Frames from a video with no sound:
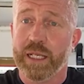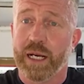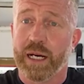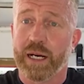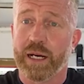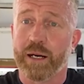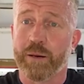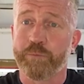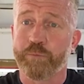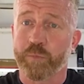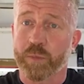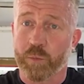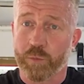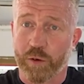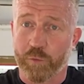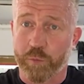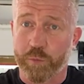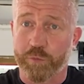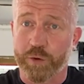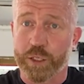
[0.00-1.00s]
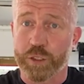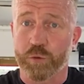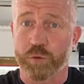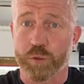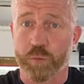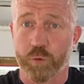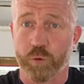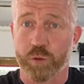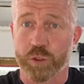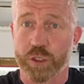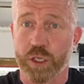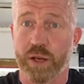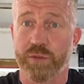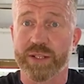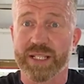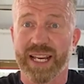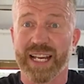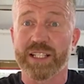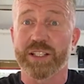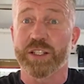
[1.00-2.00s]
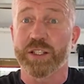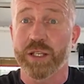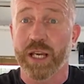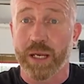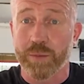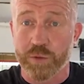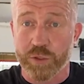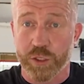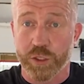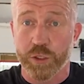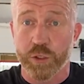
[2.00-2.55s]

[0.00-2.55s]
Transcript: We have professional support service able to